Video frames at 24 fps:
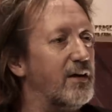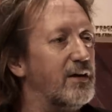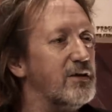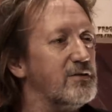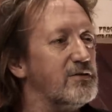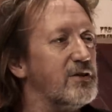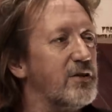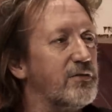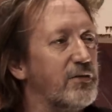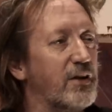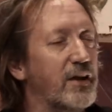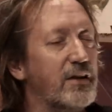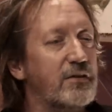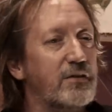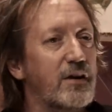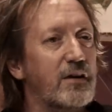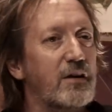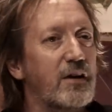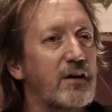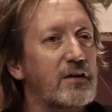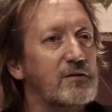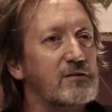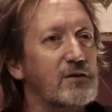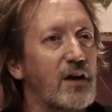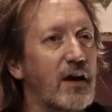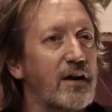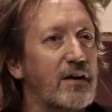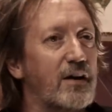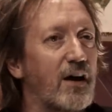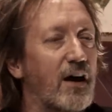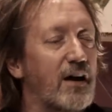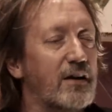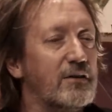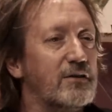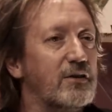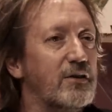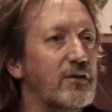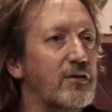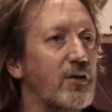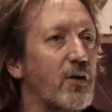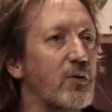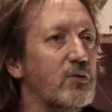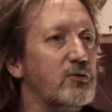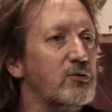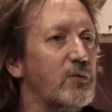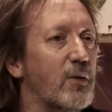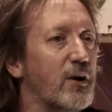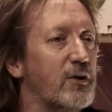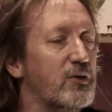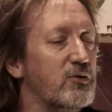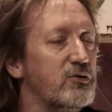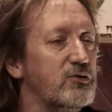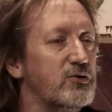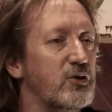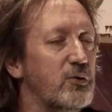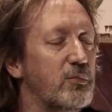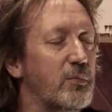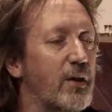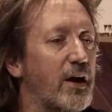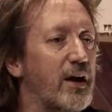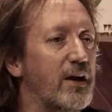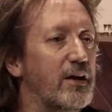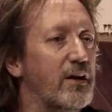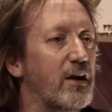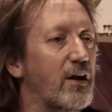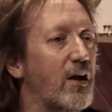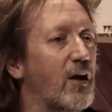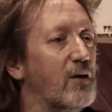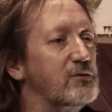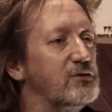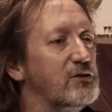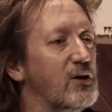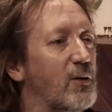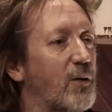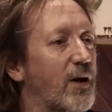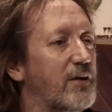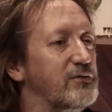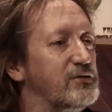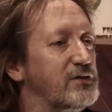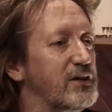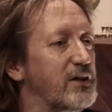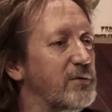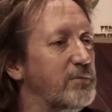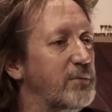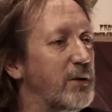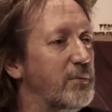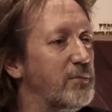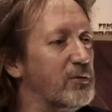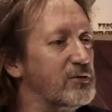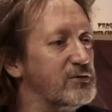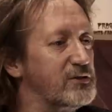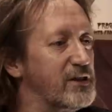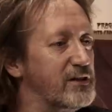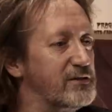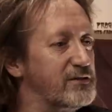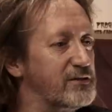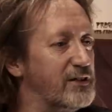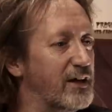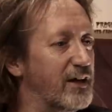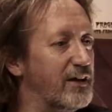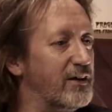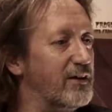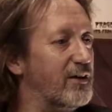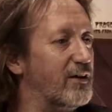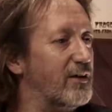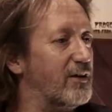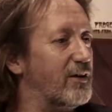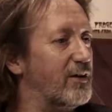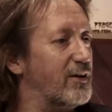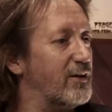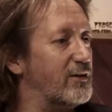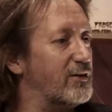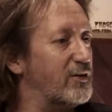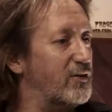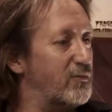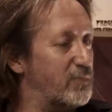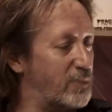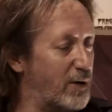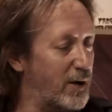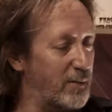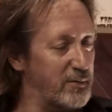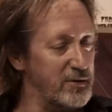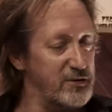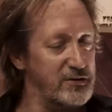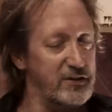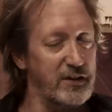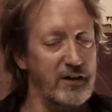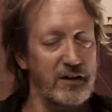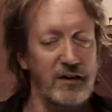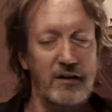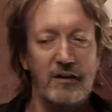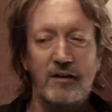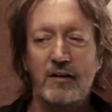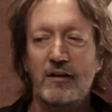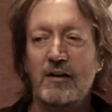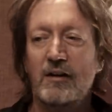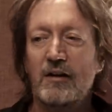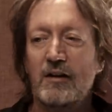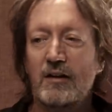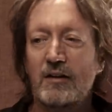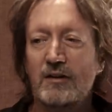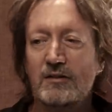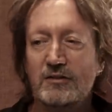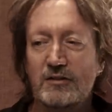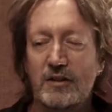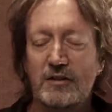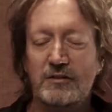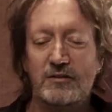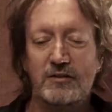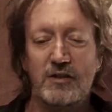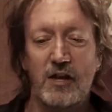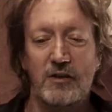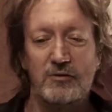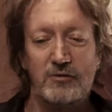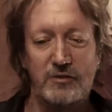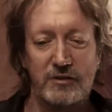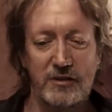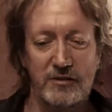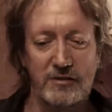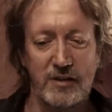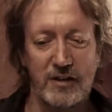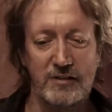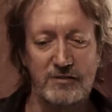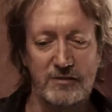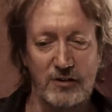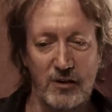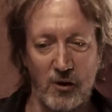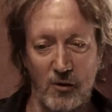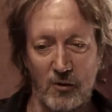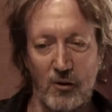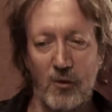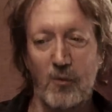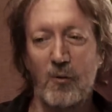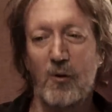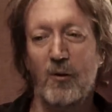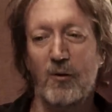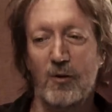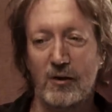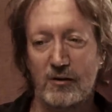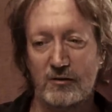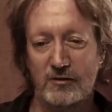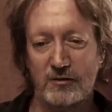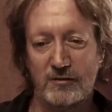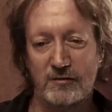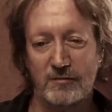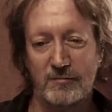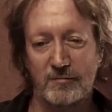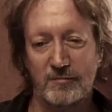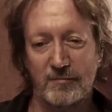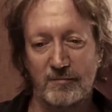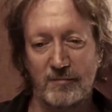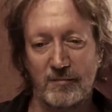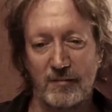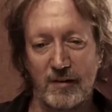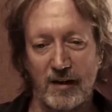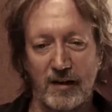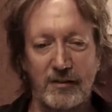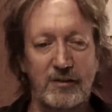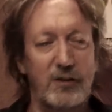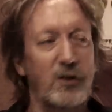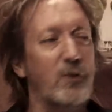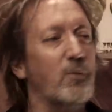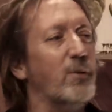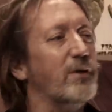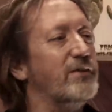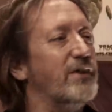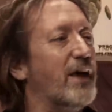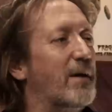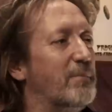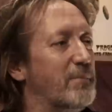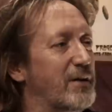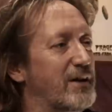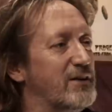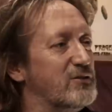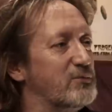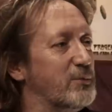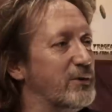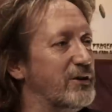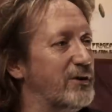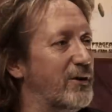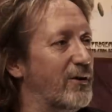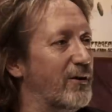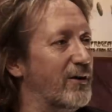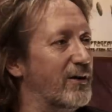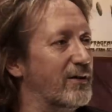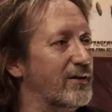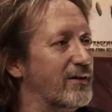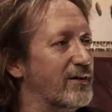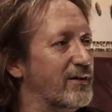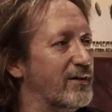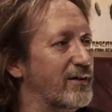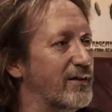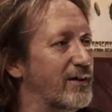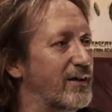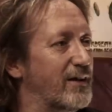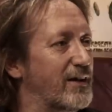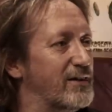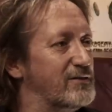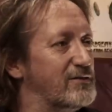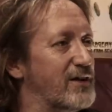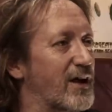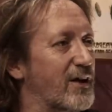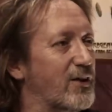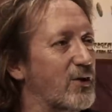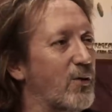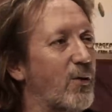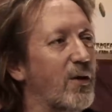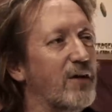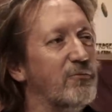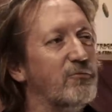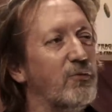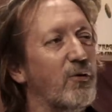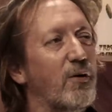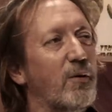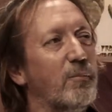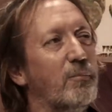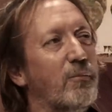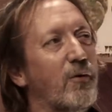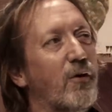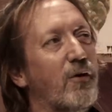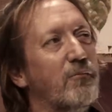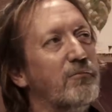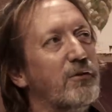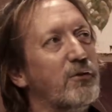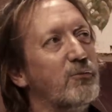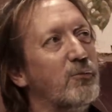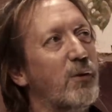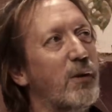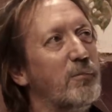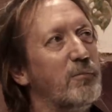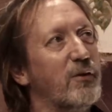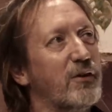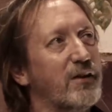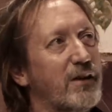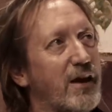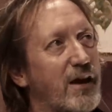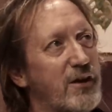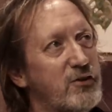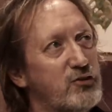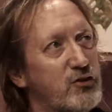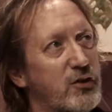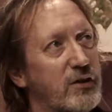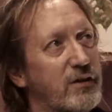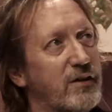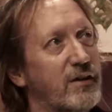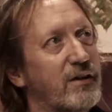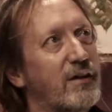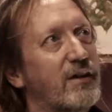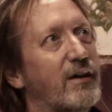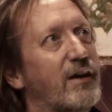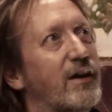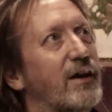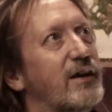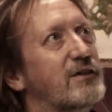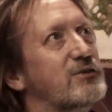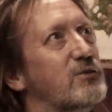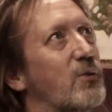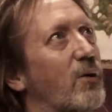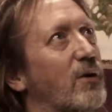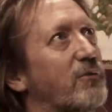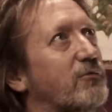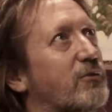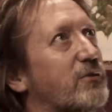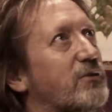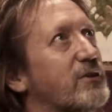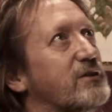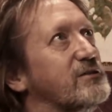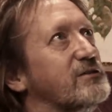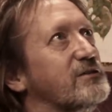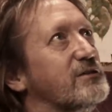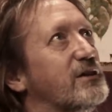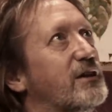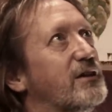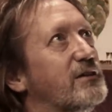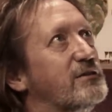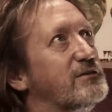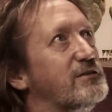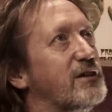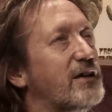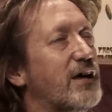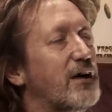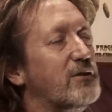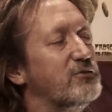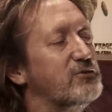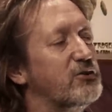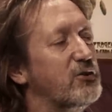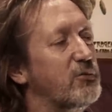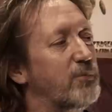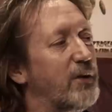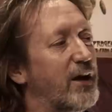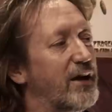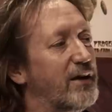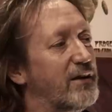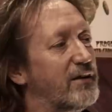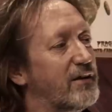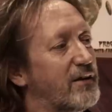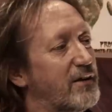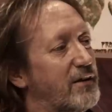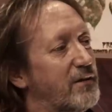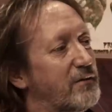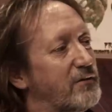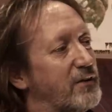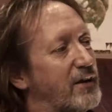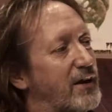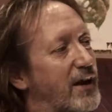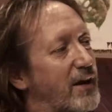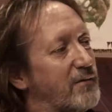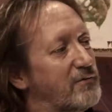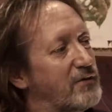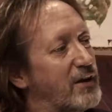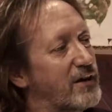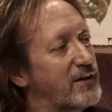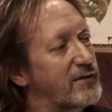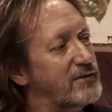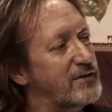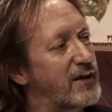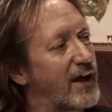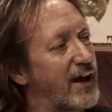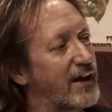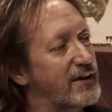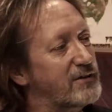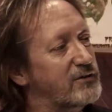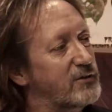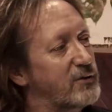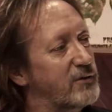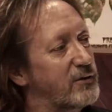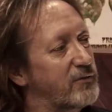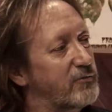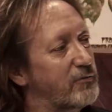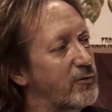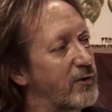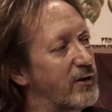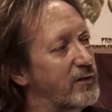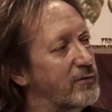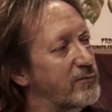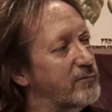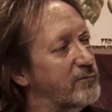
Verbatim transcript: It is a thing that is iconic to those records you made, and also I've seen people since then. You've probably seen it, synthesizers that say Toto horns, and you know what that means when you hear it. Mm-hmm. It's not going for a perfect replication; it's going for the synth sounds you made that have that attack to the front.